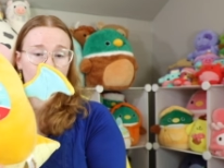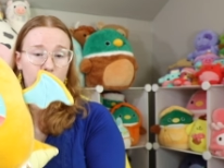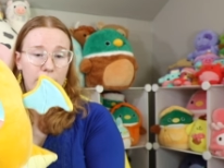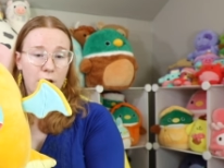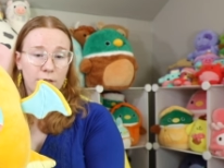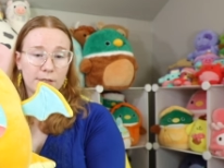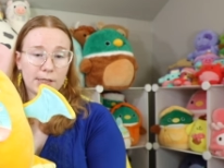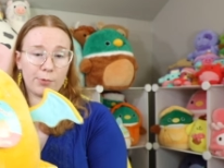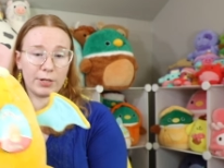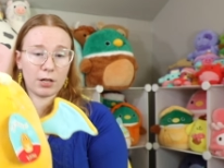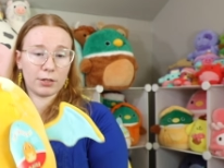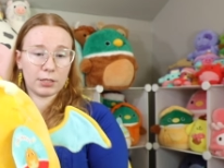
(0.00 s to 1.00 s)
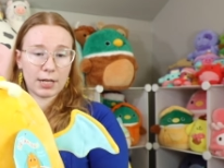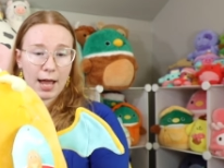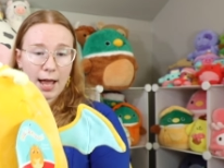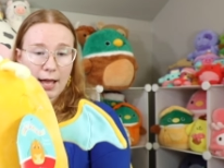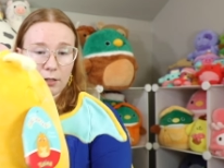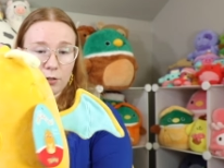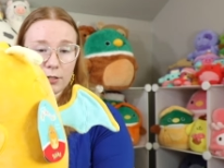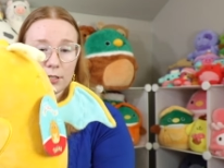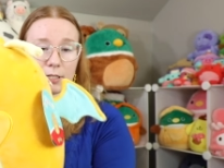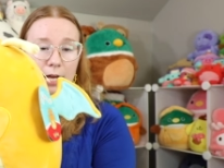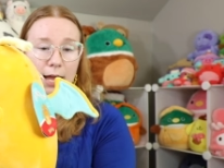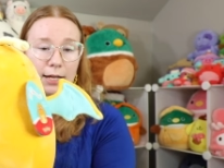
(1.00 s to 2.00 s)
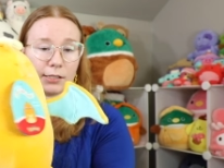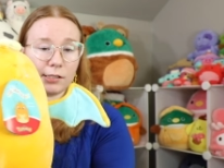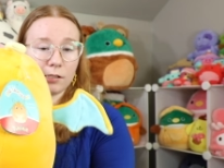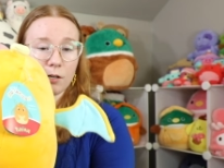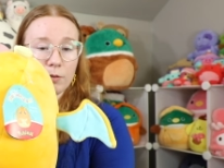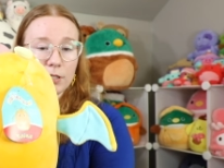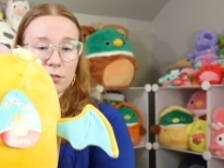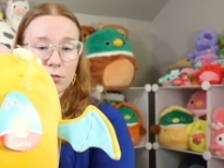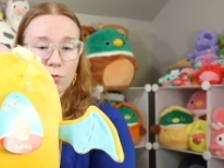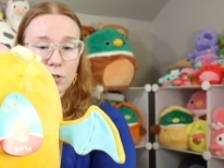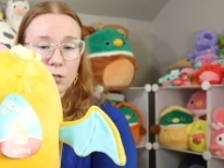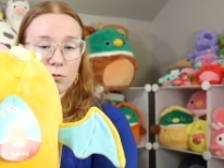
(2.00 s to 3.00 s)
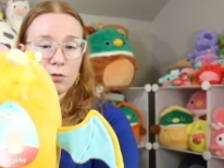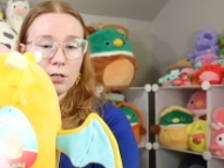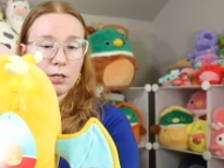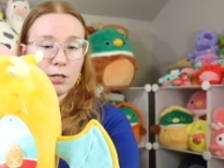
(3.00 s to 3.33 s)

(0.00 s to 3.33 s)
We got this. We got the tag. Look at the tag. It's so, it's so cute.